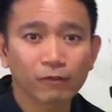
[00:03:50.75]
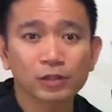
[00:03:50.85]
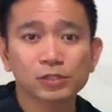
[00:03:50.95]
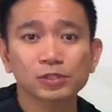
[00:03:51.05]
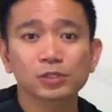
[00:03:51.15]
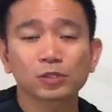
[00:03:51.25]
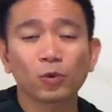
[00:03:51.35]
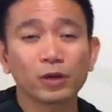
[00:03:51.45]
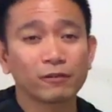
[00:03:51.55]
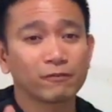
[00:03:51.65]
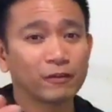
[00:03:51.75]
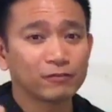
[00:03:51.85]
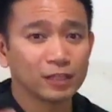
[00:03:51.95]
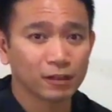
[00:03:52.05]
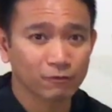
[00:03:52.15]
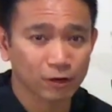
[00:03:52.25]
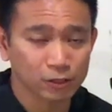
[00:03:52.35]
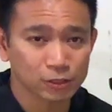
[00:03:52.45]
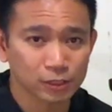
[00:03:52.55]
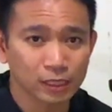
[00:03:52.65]
versus the 2015
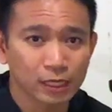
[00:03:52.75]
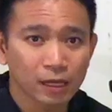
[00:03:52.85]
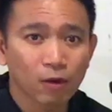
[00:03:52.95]
version